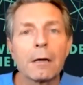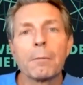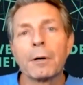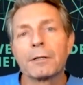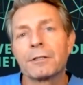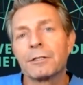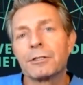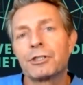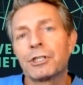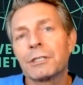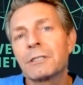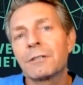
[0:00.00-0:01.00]
But the
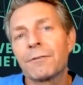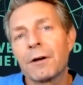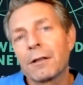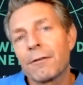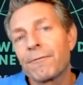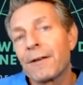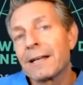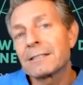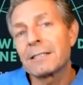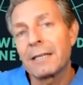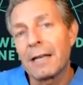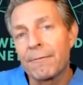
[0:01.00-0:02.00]
gingiva, the
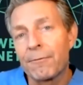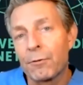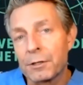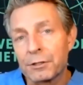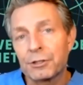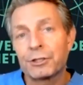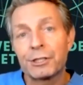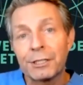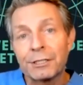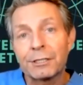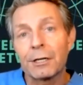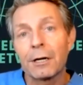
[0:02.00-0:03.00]
fancy name for it is
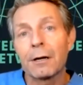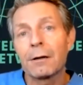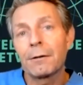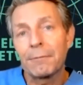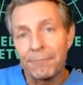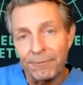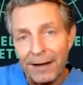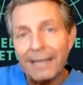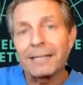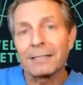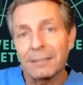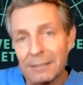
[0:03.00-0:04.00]

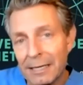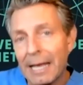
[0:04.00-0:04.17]
gingivitis.